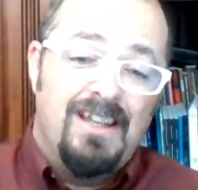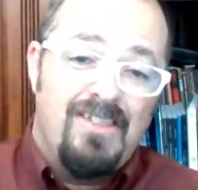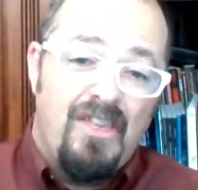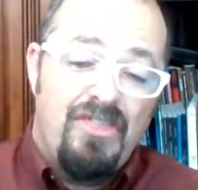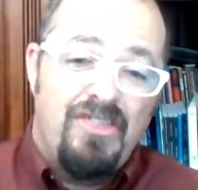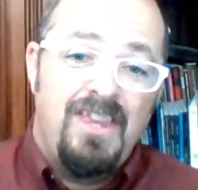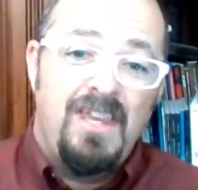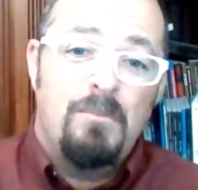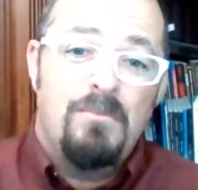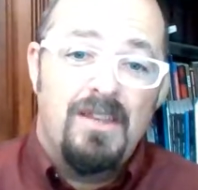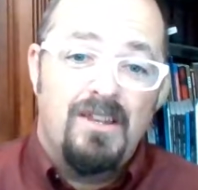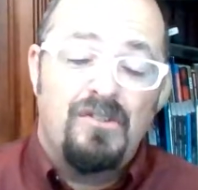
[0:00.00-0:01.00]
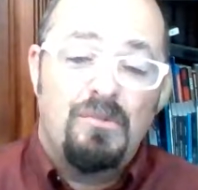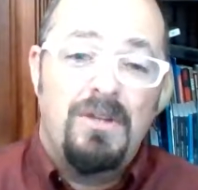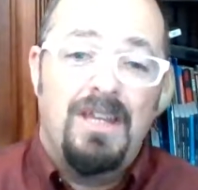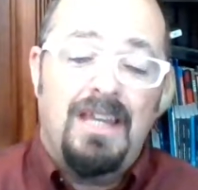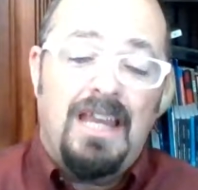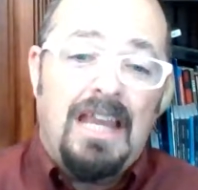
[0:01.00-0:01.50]
The theme this
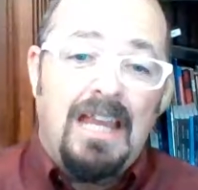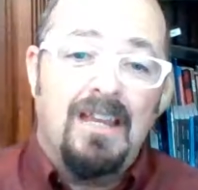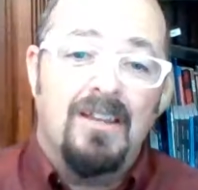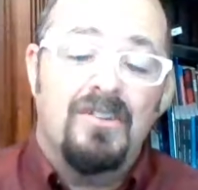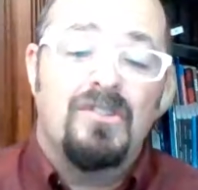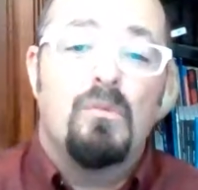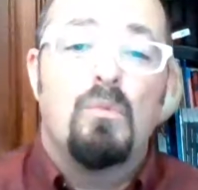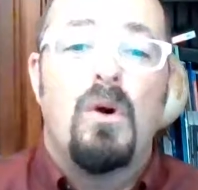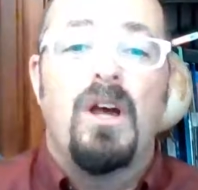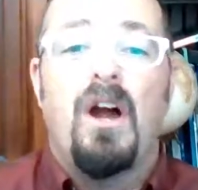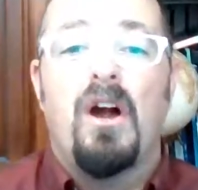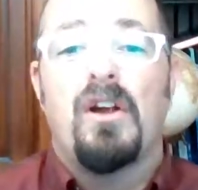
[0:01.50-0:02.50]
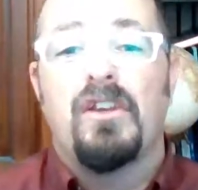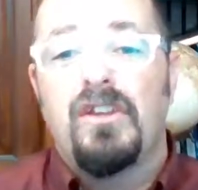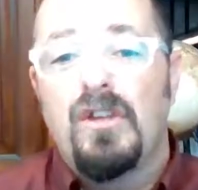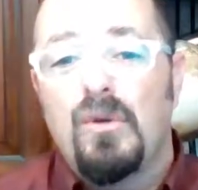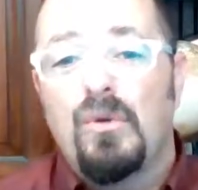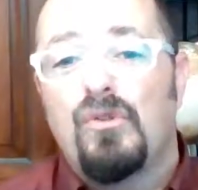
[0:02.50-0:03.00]
week is What are
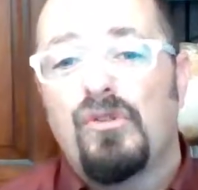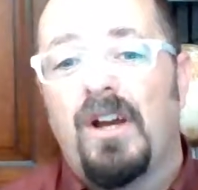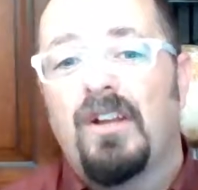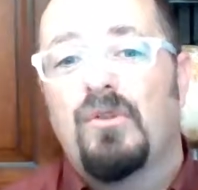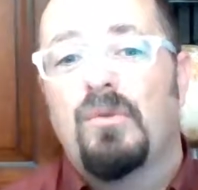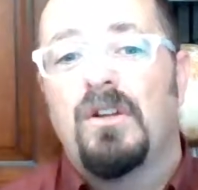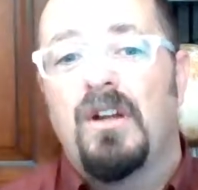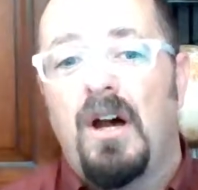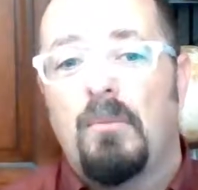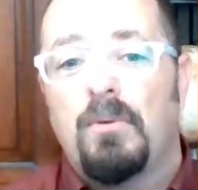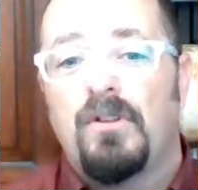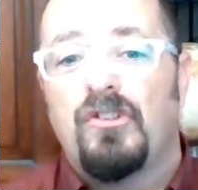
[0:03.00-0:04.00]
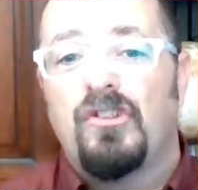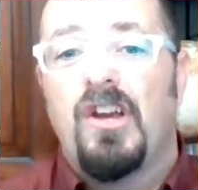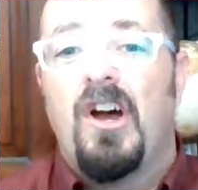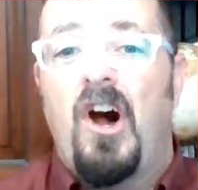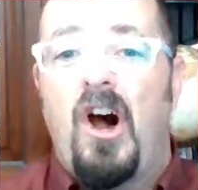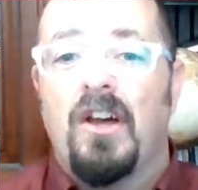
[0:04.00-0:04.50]
you trying to accomplish
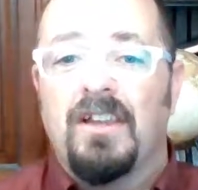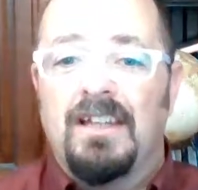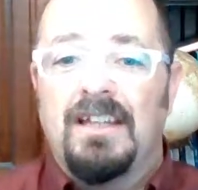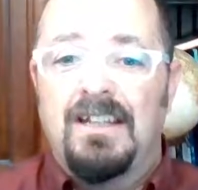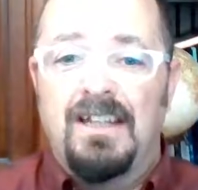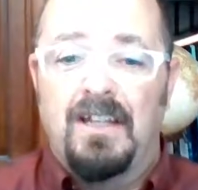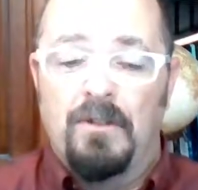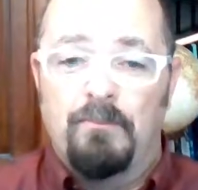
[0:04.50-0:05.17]
on LinkedIn?